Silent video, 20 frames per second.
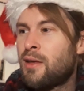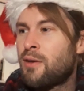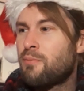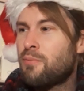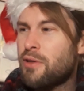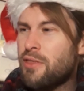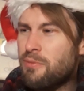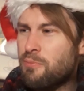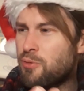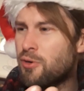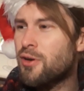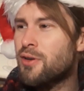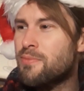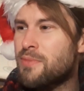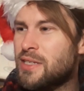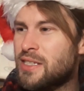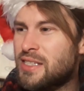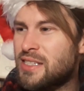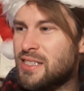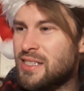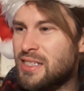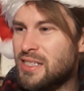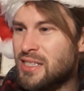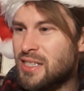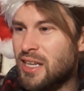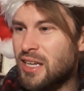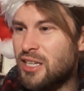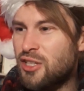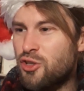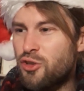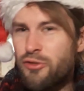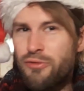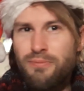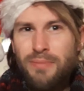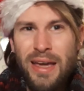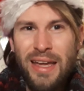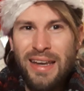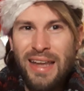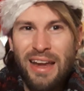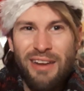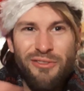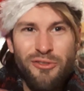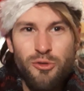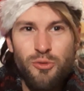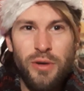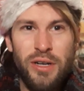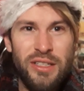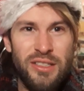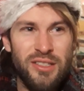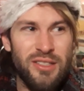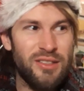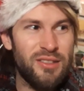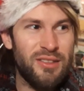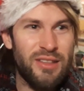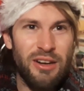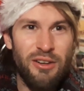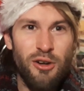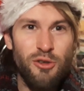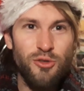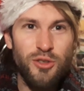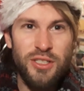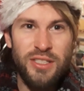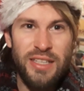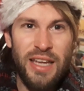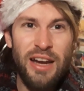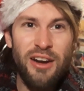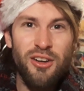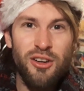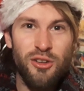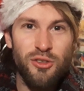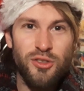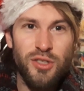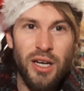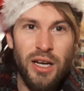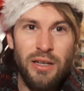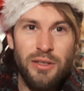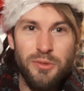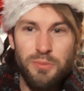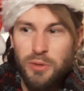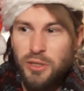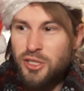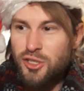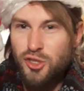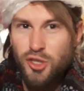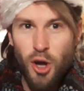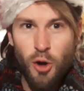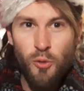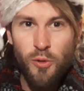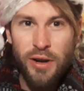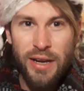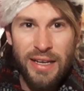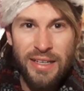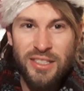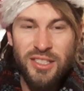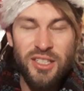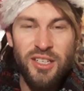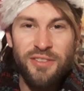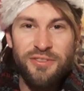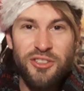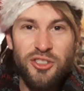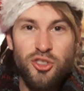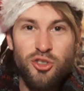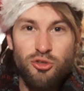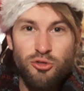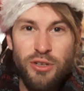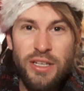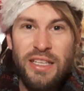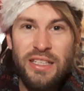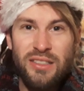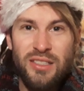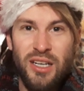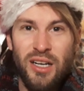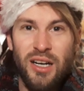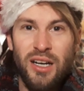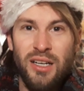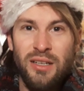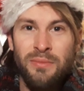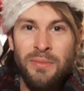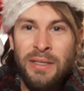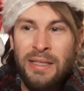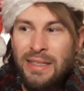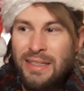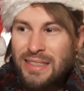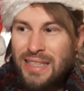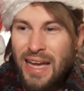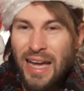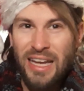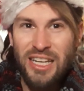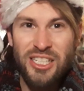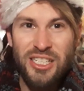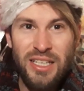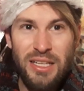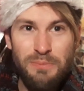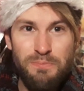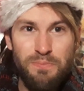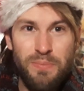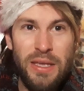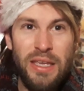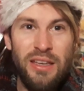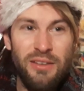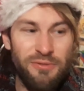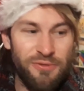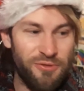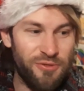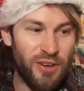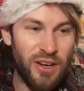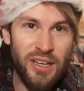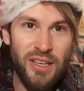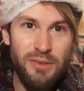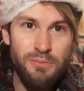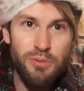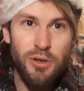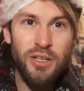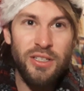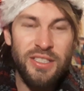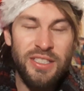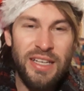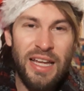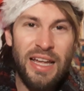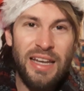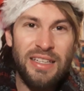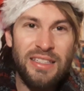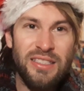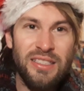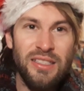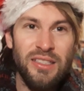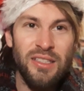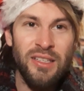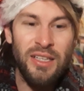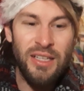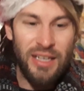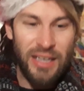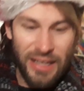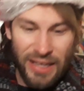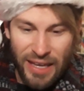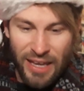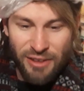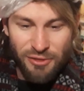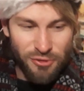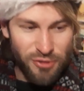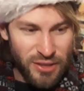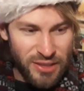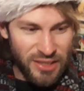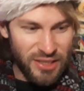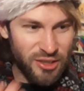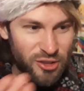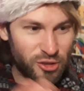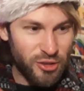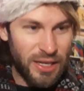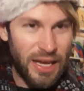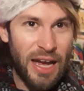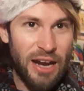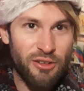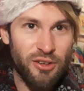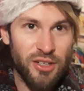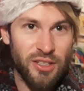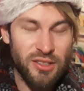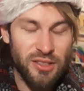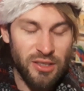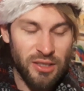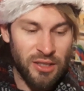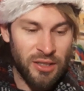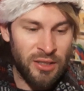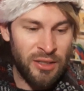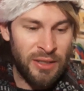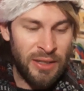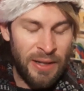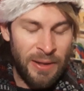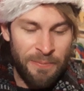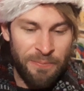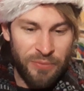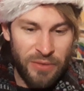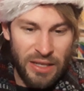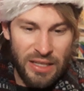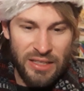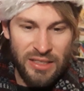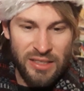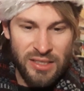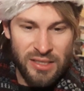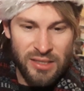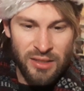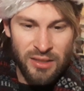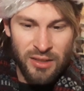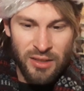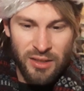But the problem is it's like you've made everyone into their own stereotypes because no one has enough screen time to actually be a fucking personality. Like every single character is